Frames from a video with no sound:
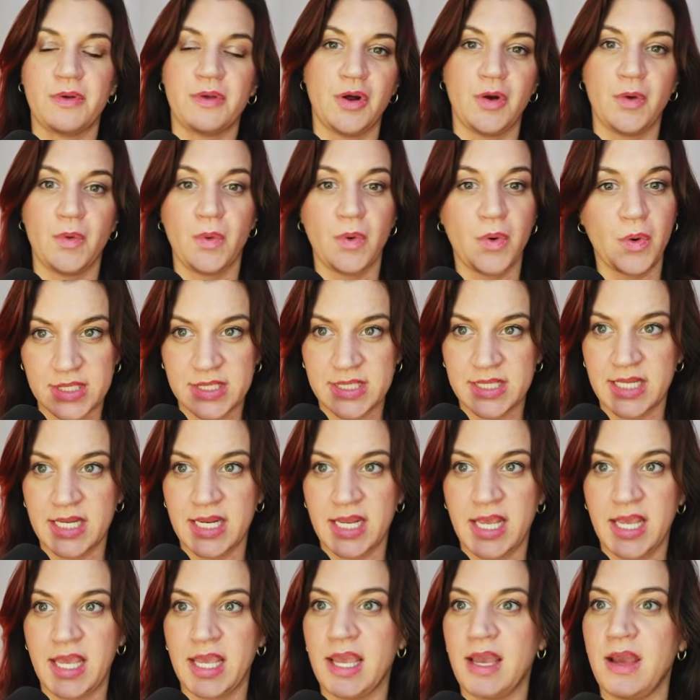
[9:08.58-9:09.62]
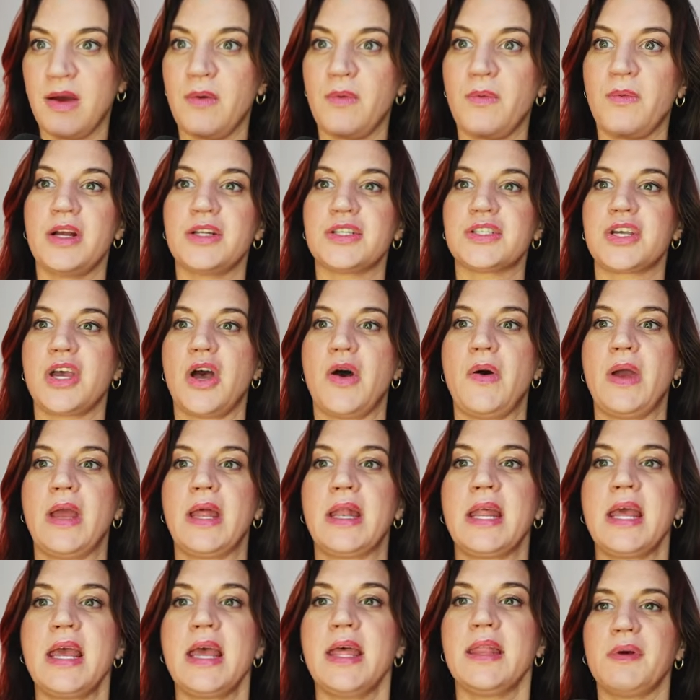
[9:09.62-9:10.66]
the city, where it's
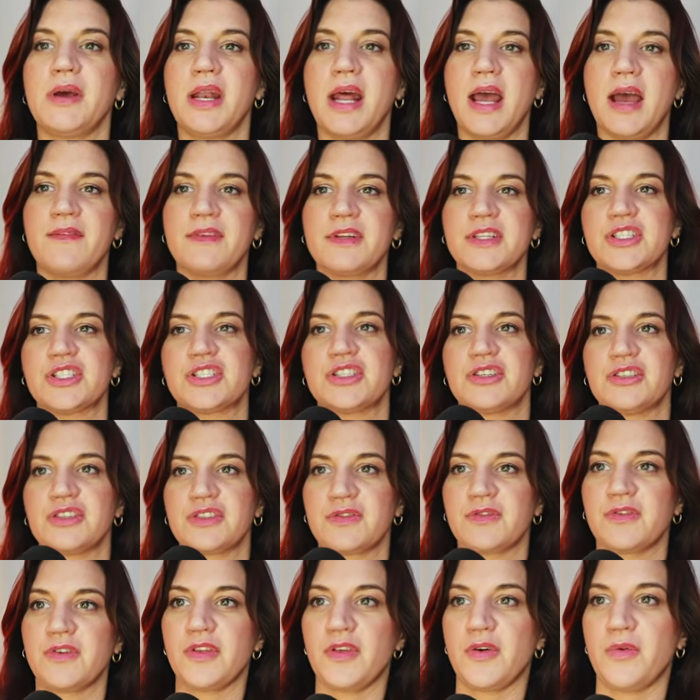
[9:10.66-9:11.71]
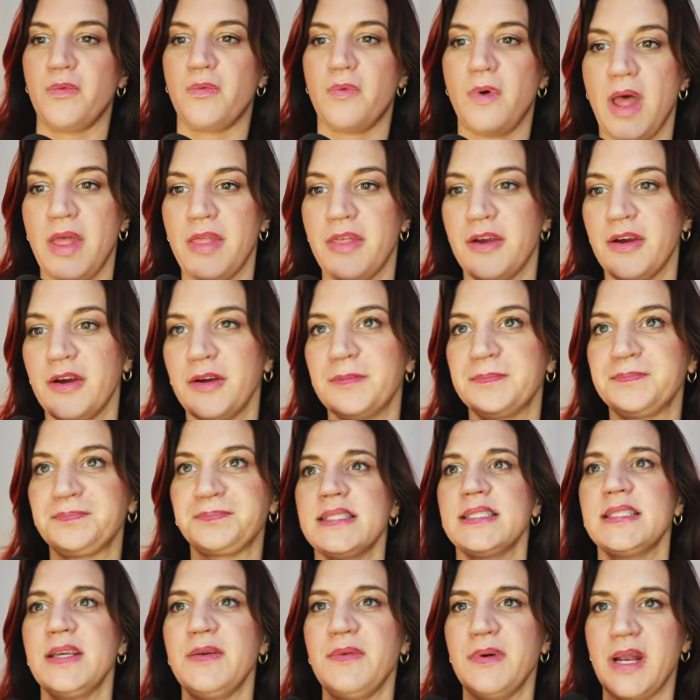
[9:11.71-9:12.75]
going, and I'm gonna have it search for the weather.
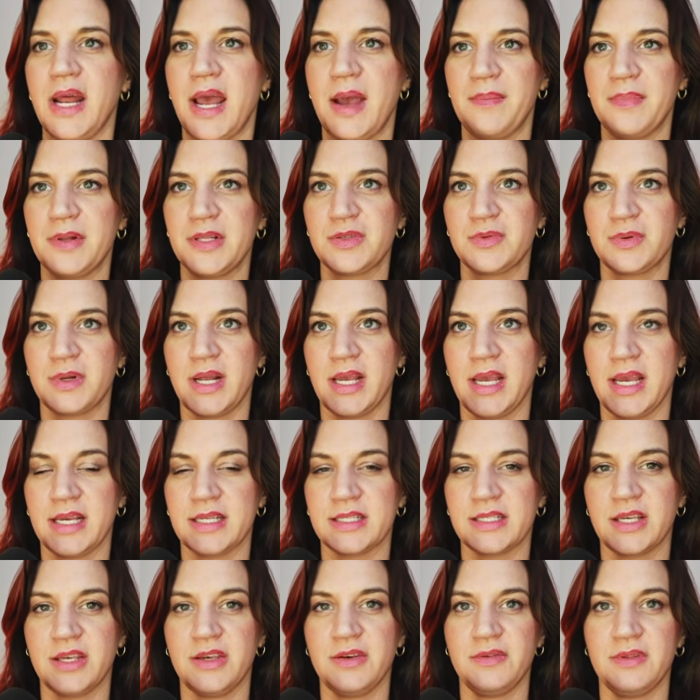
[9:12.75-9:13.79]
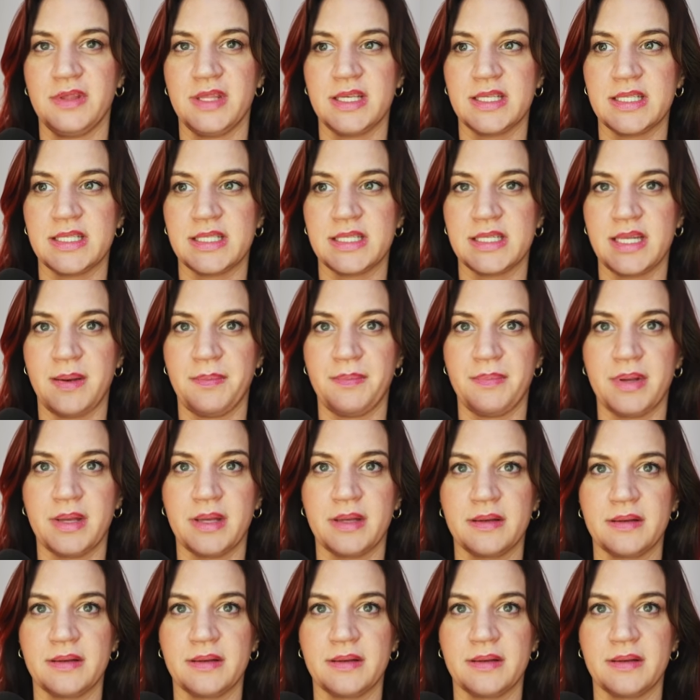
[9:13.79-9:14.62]
Let's see what happens when I execute this step.